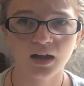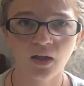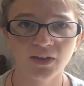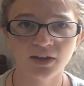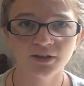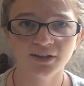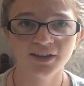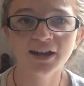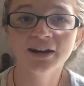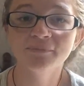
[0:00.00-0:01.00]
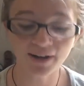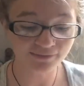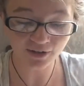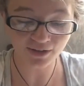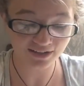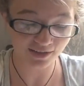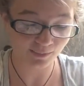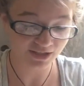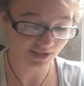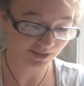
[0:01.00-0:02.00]
on the Kindle, I think. But I've not read anything
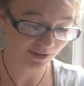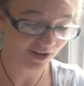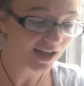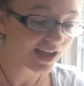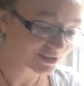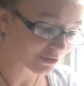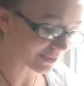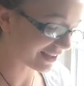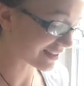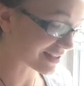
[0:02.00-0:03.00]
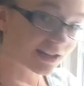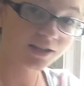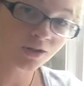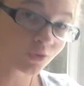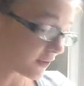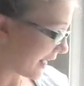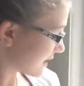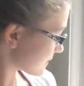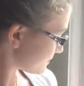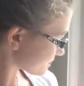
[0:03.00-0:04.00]
by Shakespeare, so I'm really excited to read
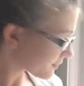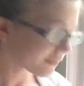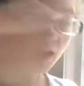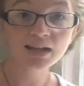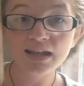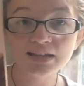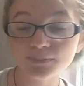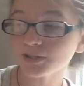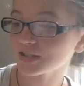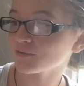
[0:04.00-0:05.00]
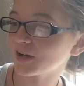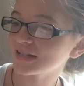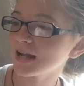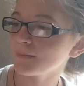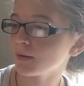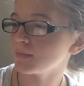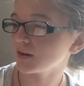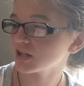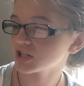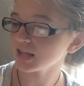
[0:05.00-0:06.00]
that. Next book is Frankenstein by
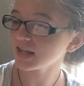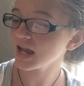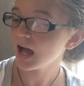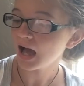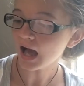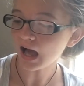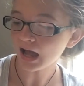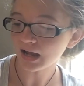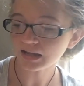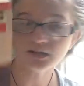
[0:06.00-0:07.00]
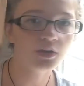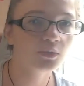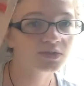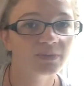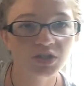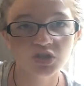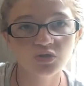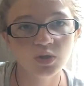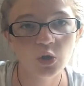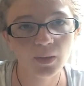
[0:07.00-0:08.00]
Mary Shelley. I know as much as
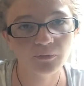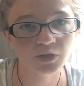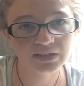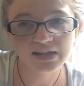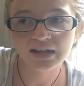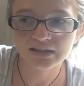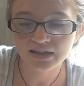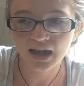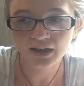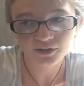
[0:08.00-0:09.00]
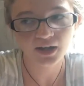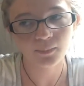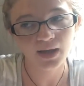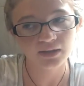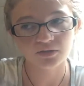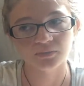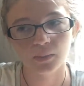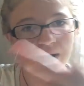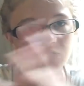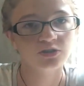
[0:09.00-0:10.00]
you can know about Frankenstein. It's a guy created by a
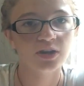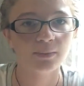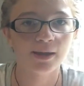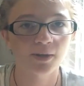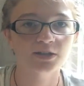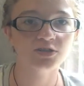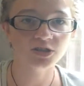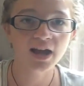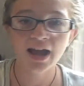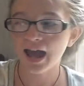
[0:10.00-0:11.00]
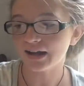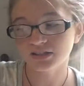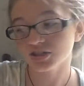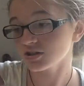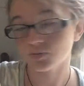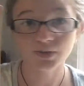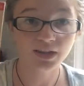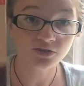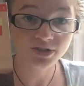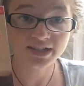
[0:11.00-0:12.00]
monster created by a monster, and it just looks
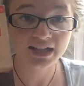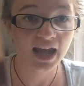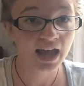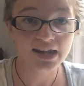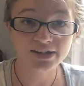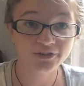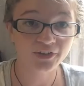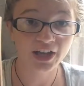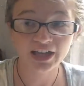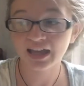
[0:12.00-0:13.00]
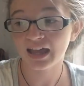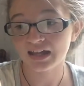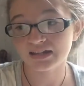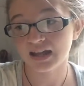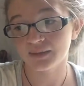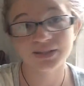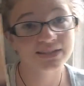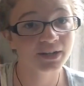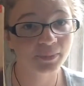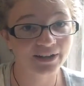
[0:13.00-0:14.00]
really interesting and terrifying, and I'm
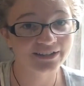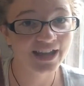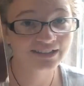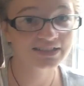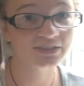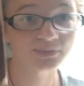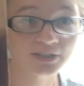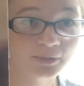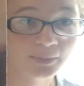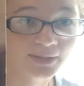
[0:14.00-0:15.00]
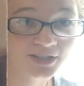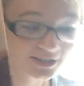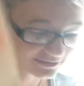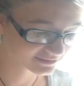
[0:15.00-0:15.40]
excited about it. And this is a really creepy picture.